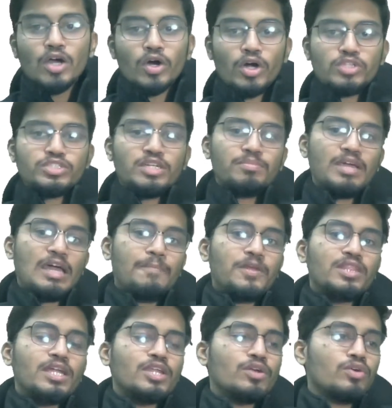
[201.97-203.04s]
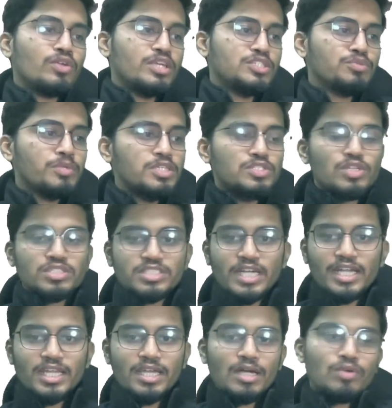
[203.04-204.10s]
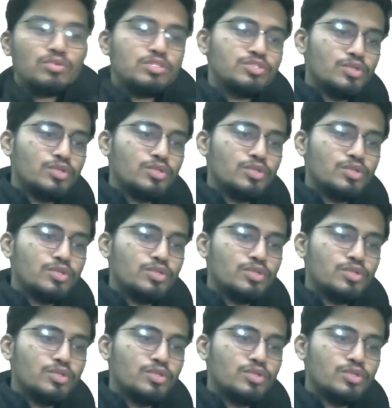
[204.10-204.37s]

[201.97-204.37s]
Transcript: Also, it may happen that your resume is not standing out.